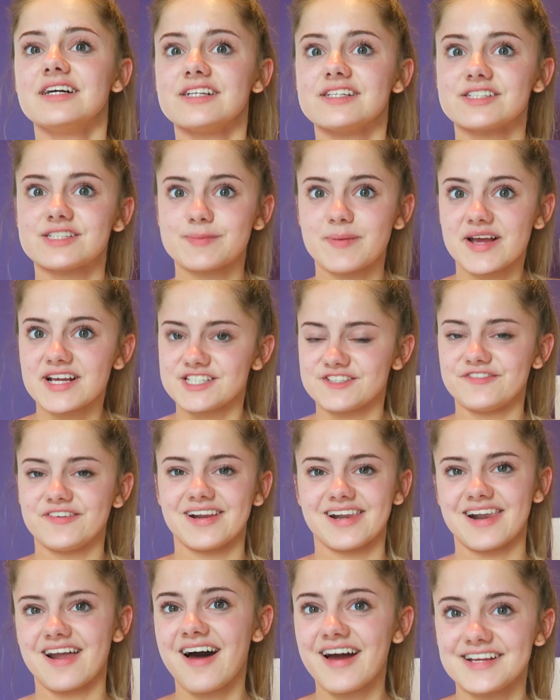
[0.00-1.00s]
space for
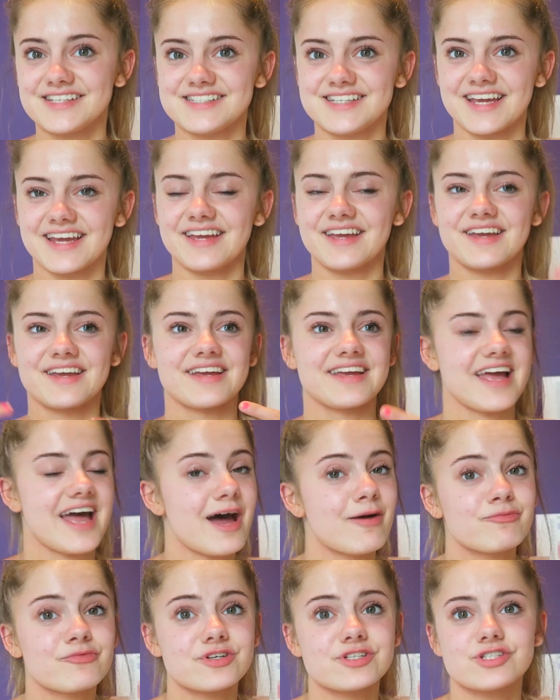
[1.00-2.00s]
lighting and
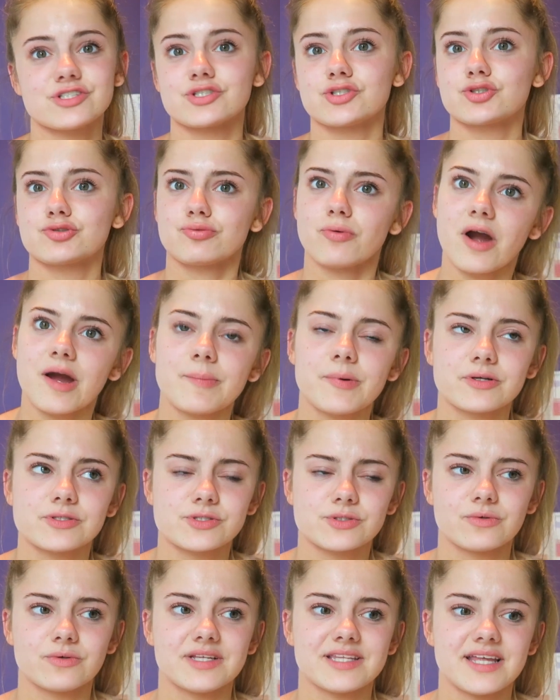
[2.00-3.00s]
cameras and
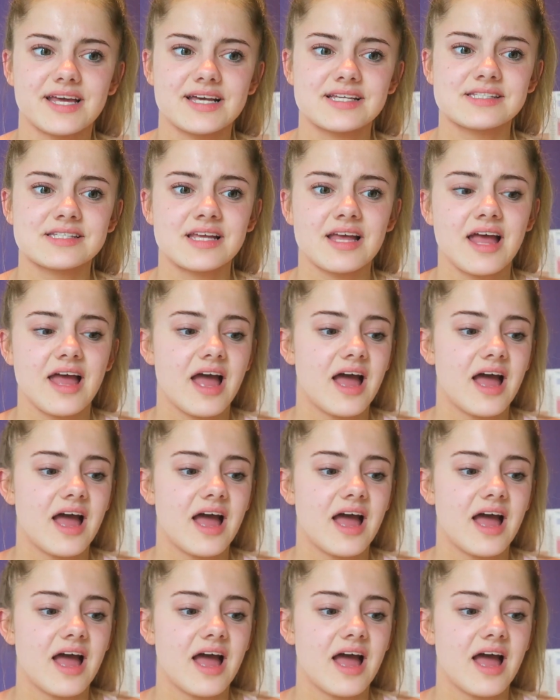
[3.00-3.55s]
tripods and all of this,